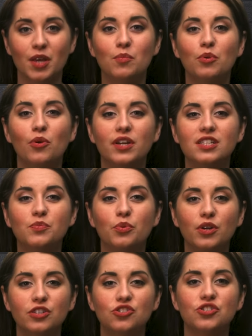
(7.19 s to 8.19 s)
employees
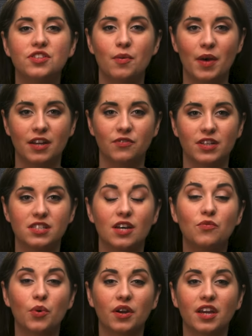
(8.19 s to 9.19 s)
preached the benefits
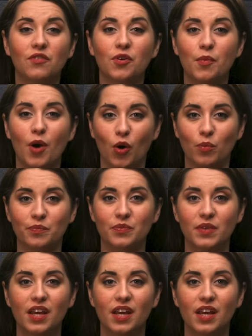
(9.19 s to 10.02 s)
of working from home.